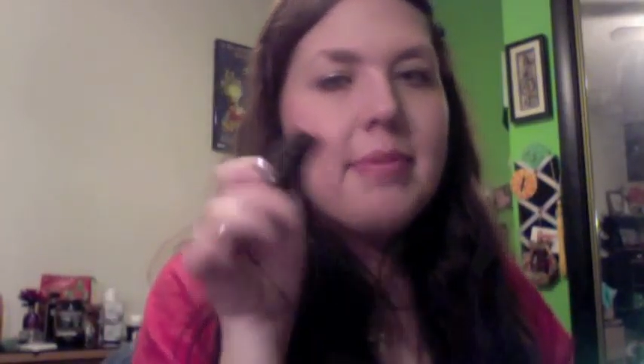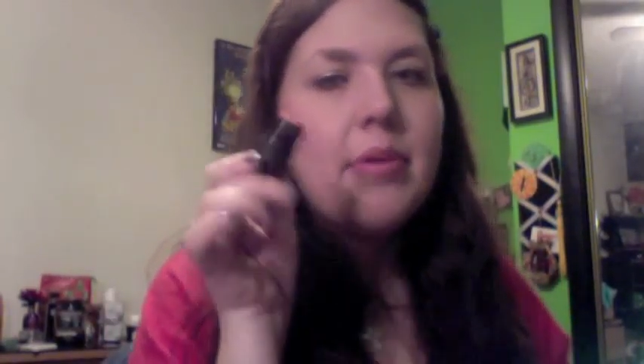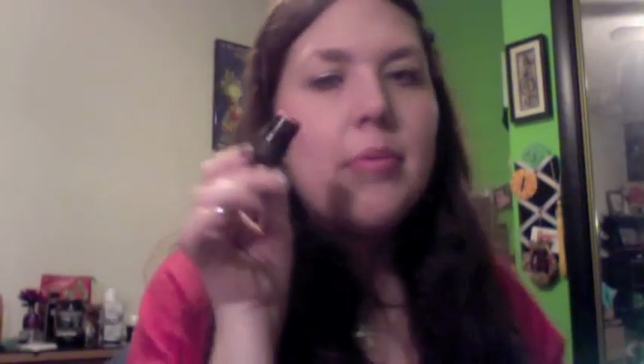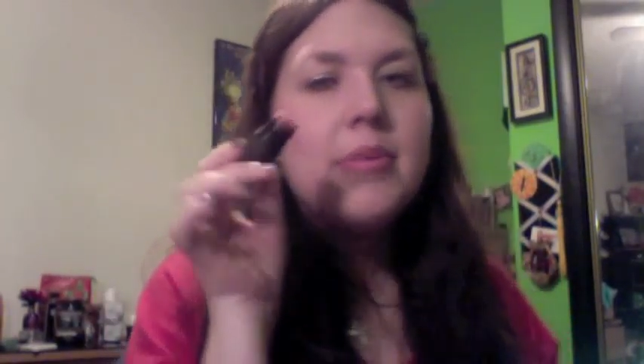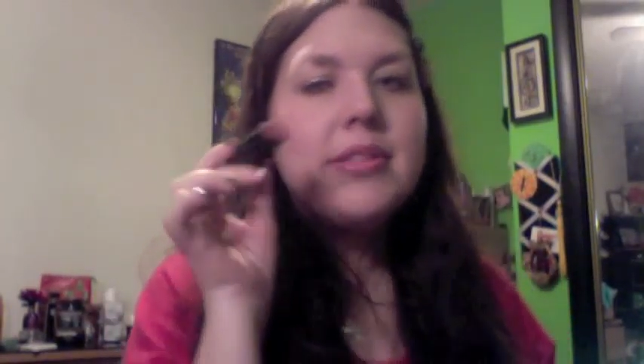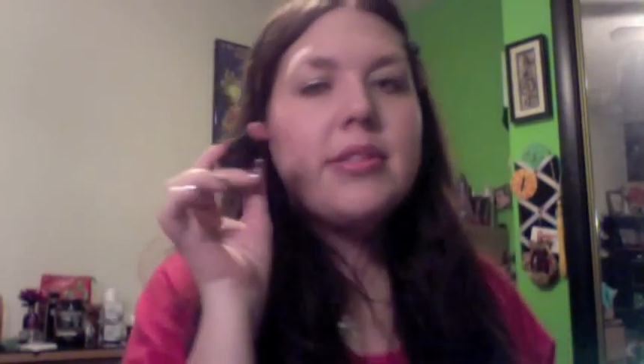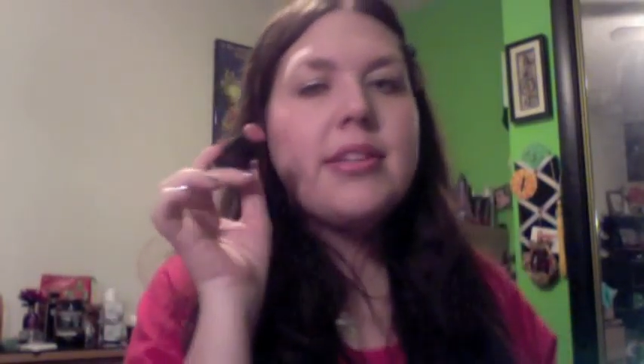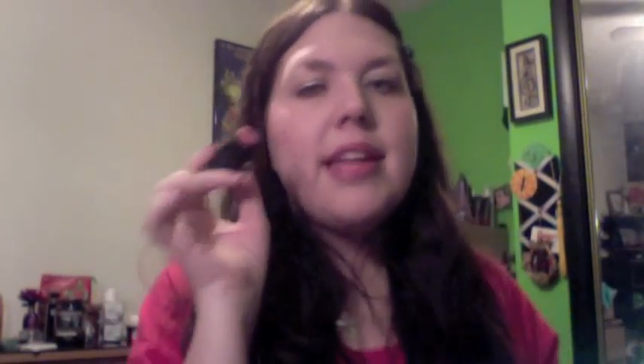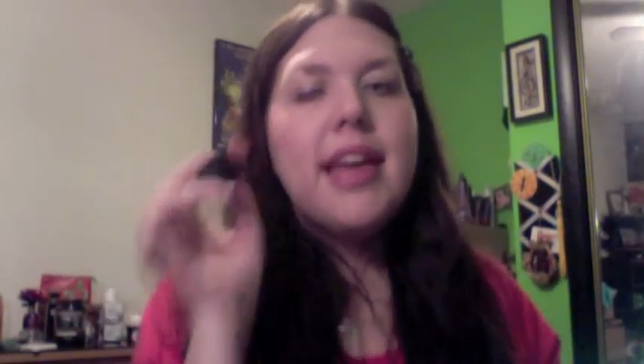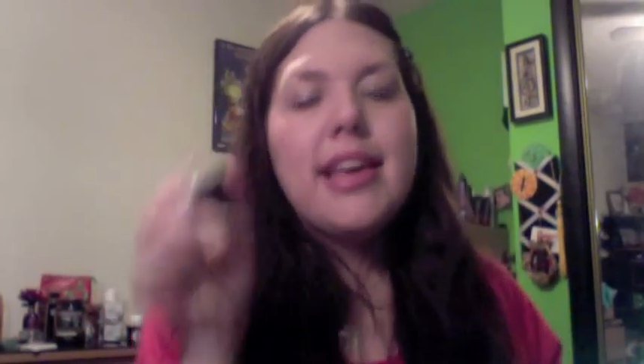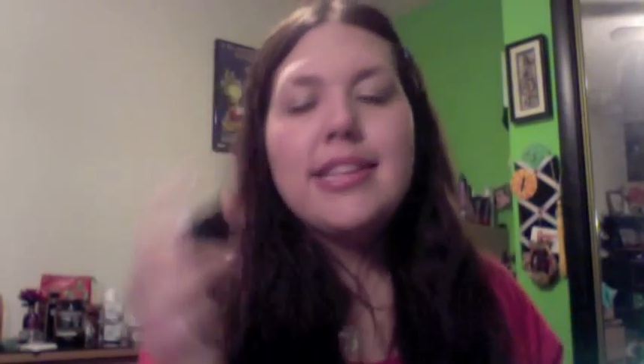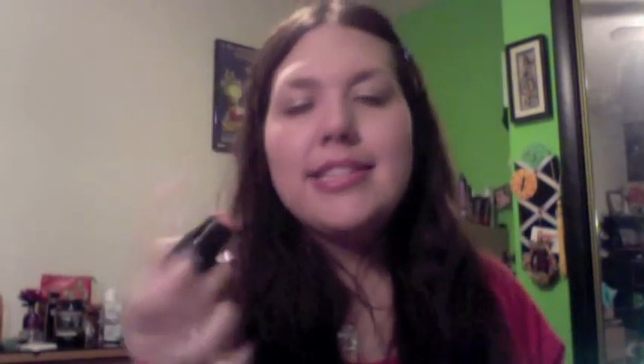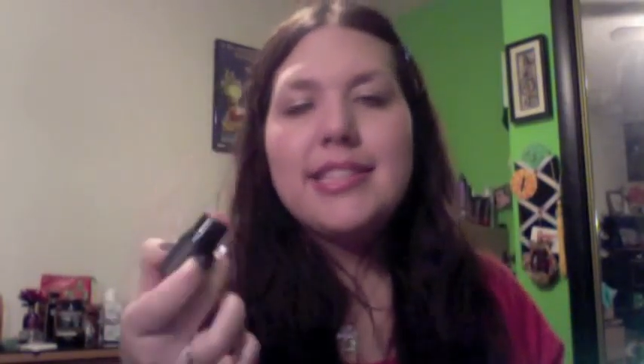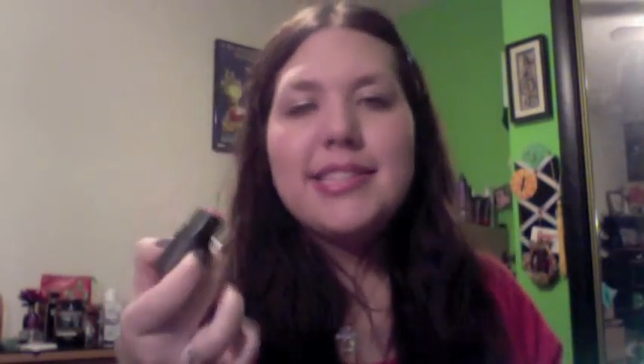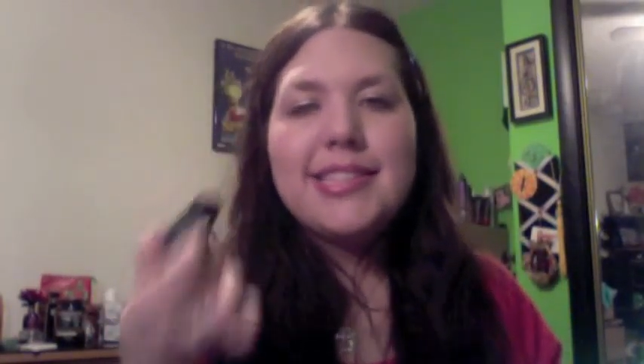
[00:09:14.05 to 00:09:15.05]
And what's
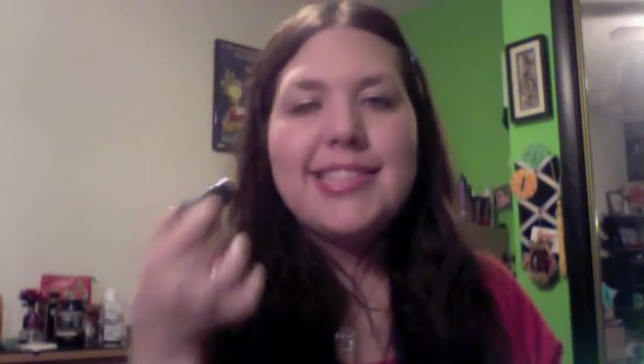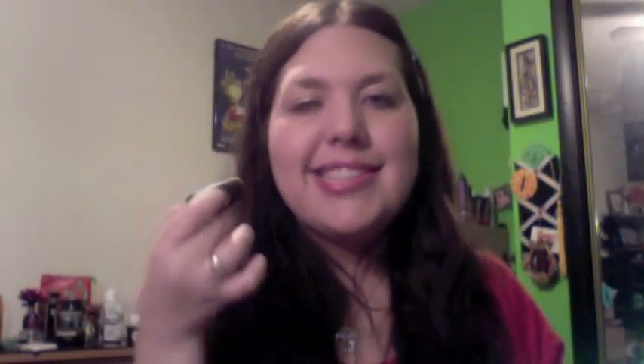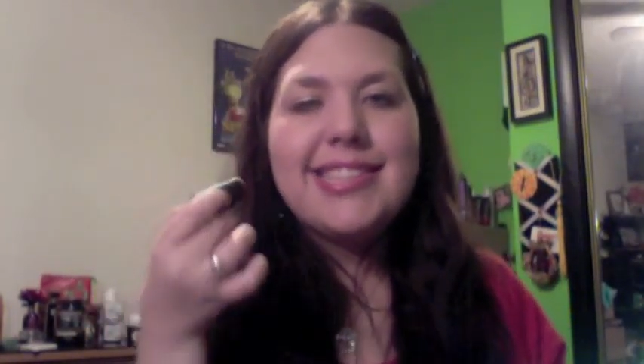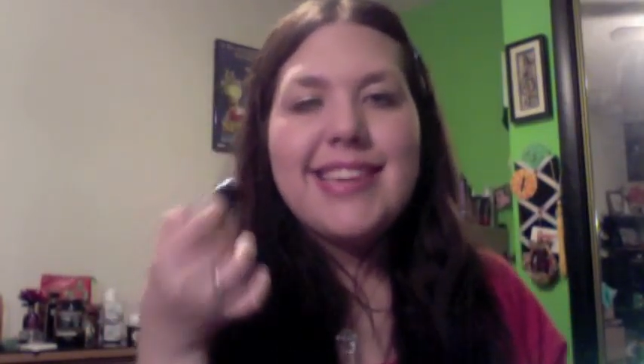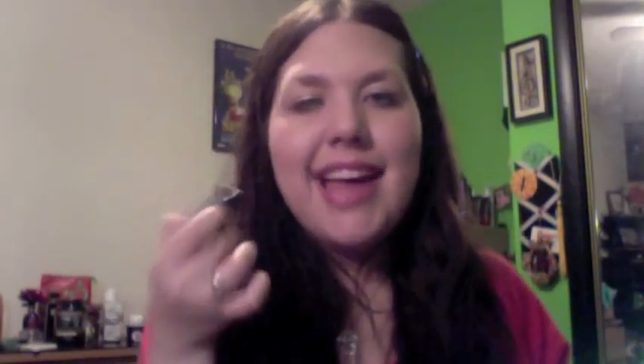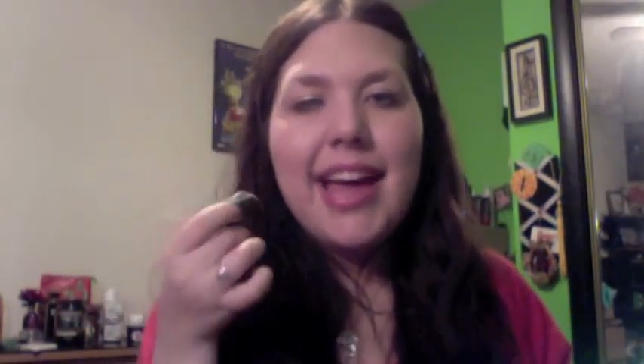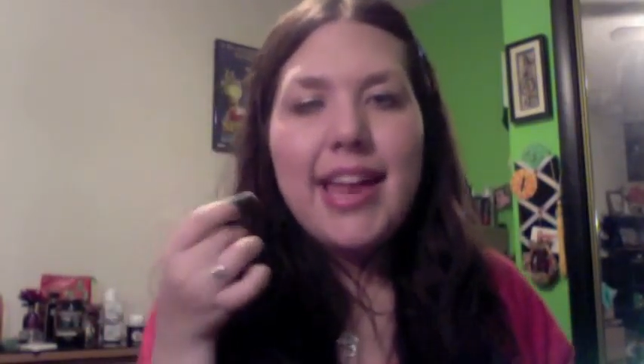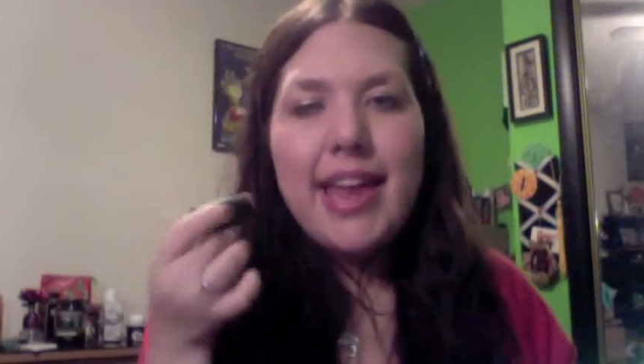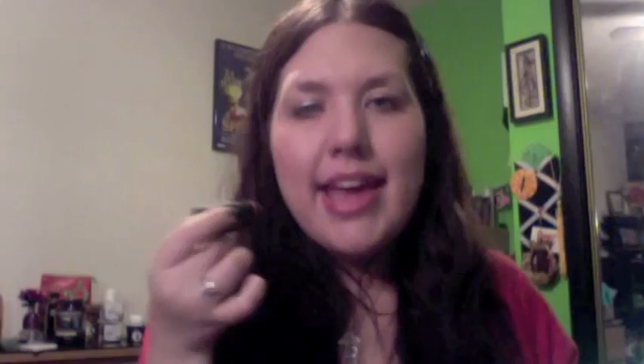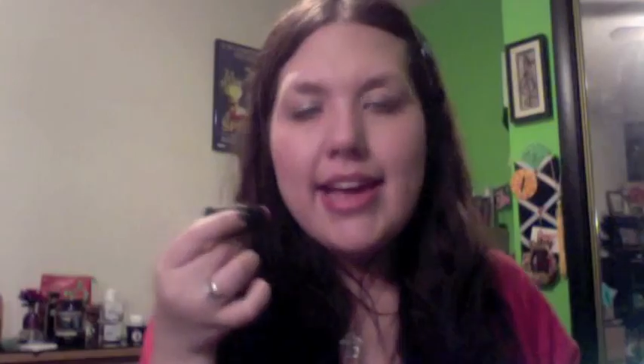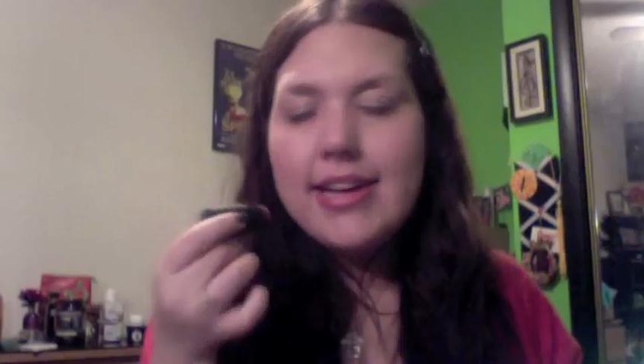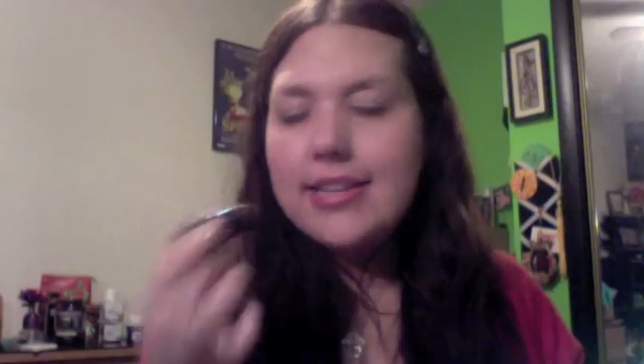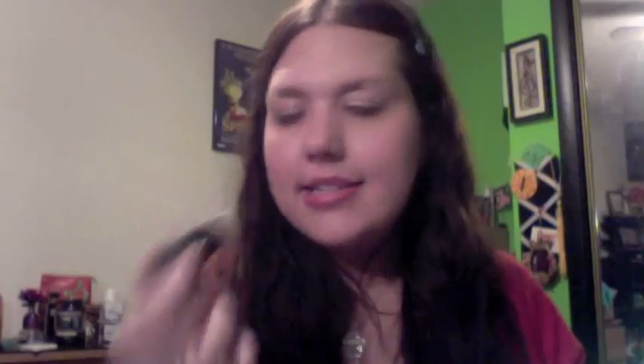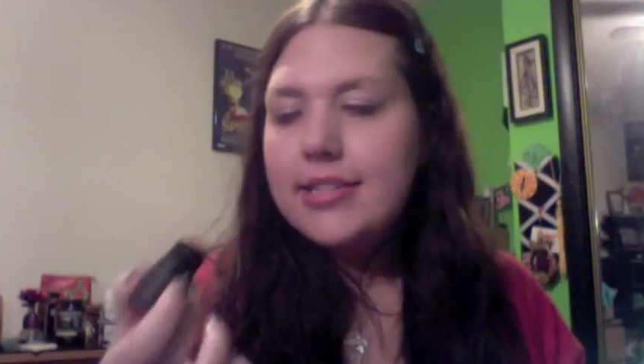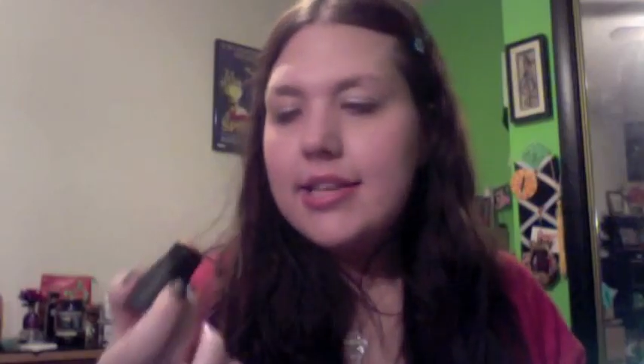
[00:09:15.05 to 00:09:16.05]
nice is it's not
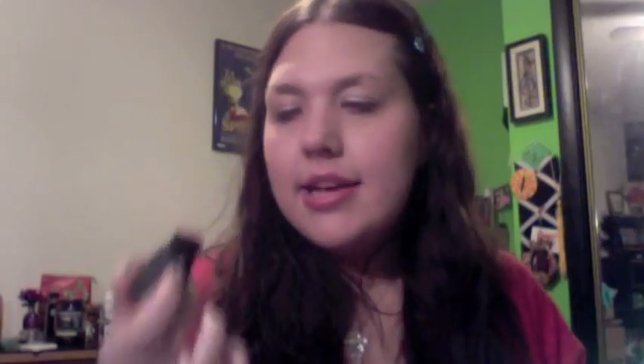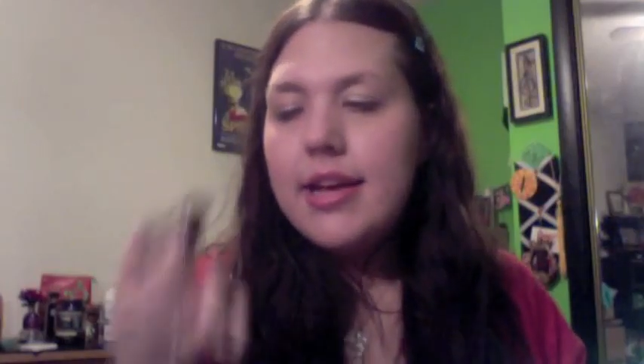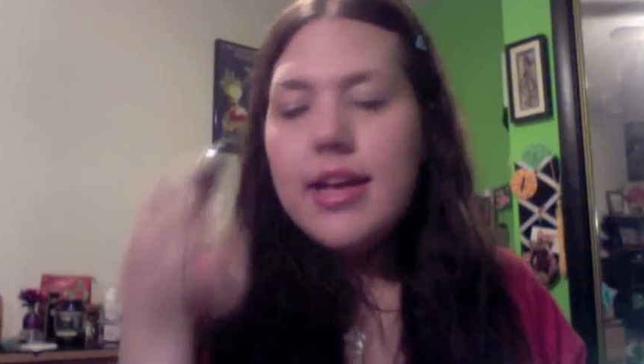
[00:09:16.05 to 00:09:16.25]
as